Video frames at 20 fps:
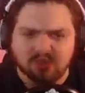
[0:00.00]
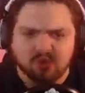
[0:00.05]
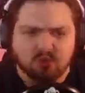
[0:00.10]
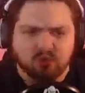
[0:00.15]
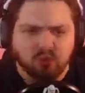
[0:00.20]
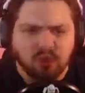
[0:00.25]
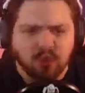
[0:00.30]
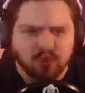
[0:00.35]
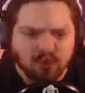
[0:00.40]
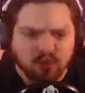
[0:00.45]

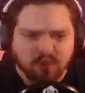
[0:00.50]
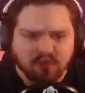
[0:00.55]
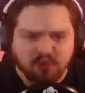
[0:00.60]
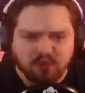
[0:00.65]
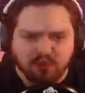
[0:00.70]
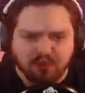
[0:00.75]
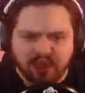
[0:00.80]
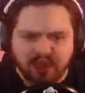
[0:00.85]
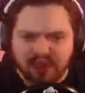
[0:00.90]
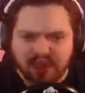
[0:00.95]
Right off the
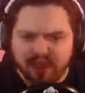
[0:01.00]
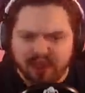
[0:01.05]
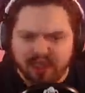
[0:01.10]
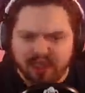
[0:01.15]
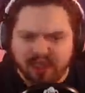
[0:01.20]
bat,